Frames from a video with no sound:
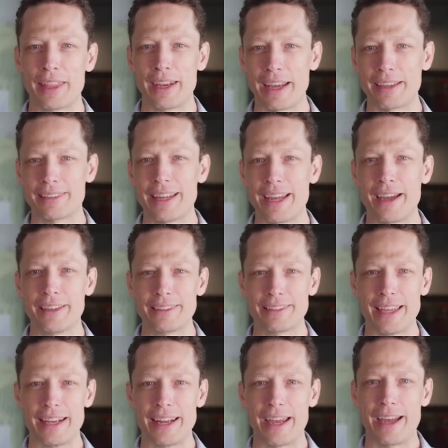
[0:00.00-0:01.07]
So the next day on
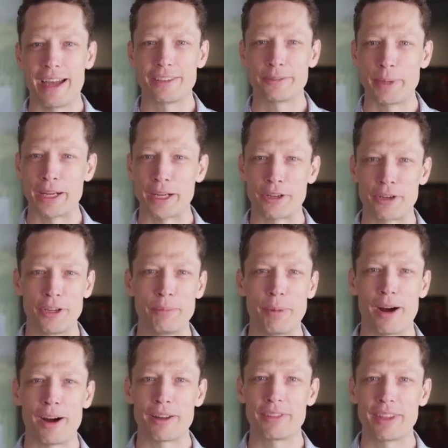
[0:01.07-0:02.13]
Sunday, I spent a
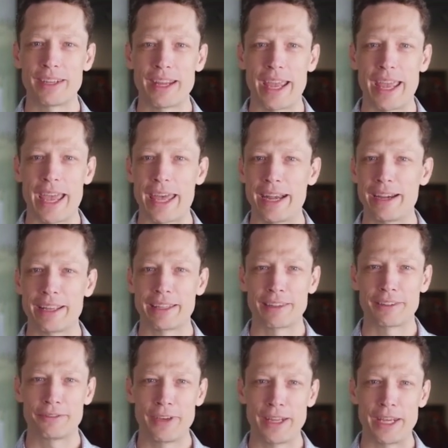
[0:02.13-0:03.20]
good part of the day
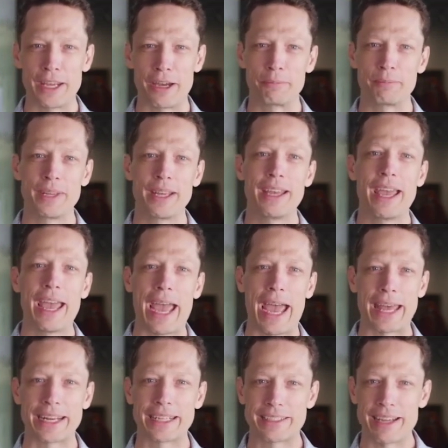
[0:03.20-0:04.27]
editing this video,
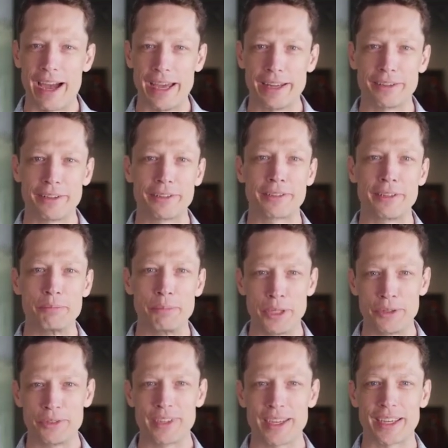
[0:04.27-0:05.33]
adding titles and
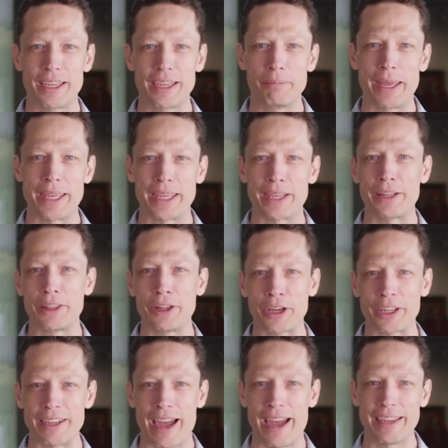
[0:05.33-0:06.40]
music and making it
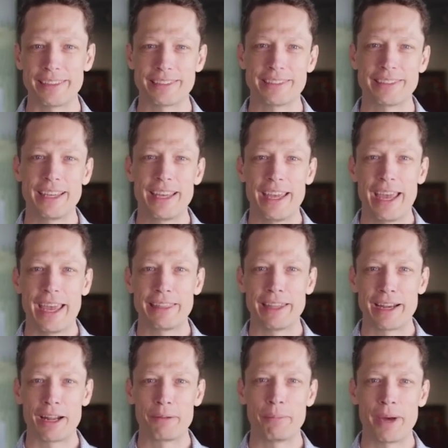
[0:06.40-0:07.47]
look nice,
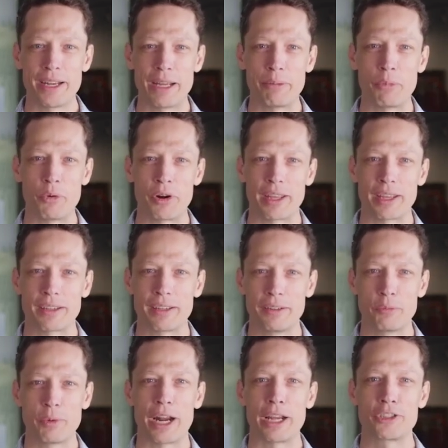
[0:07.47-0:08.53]
and then on Monday morning,
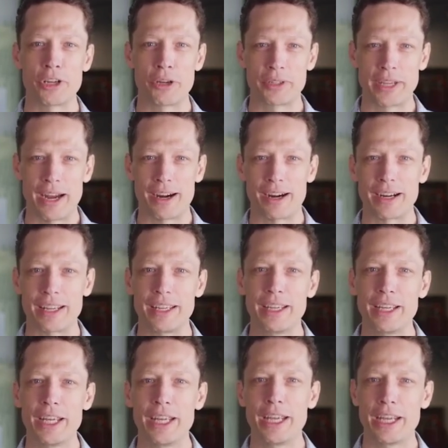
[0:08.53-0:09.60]
when I showed Gary,
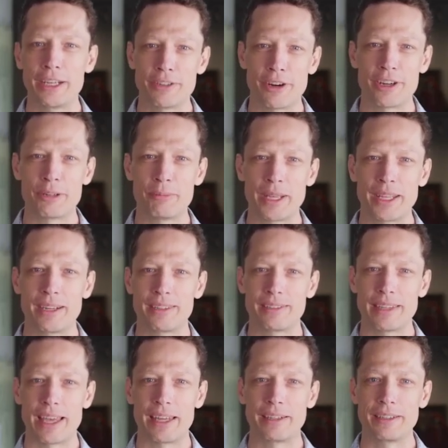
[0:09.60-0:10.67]
he turned to me and he
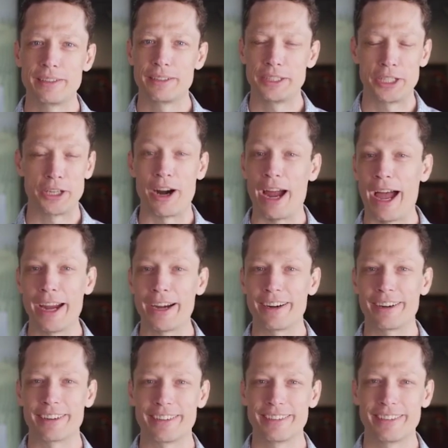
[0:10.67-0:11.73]
said, "You're
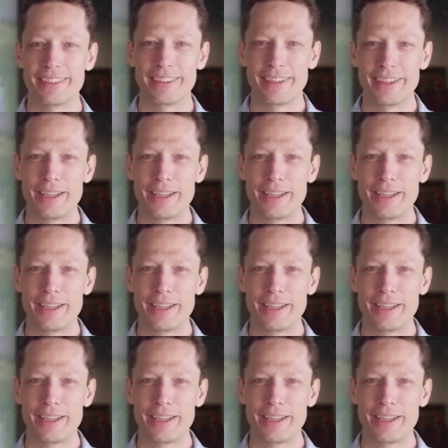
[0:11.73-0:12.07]
hired."